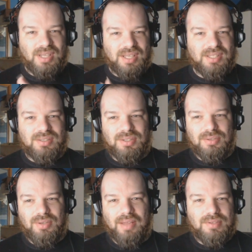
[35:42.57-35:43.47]
I
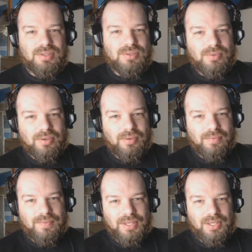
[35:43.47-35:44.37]
do have
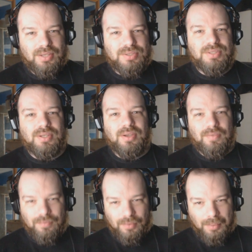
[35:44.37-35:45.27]
tutorial videos
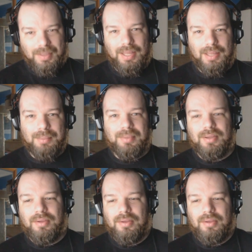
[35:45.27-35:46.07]
from him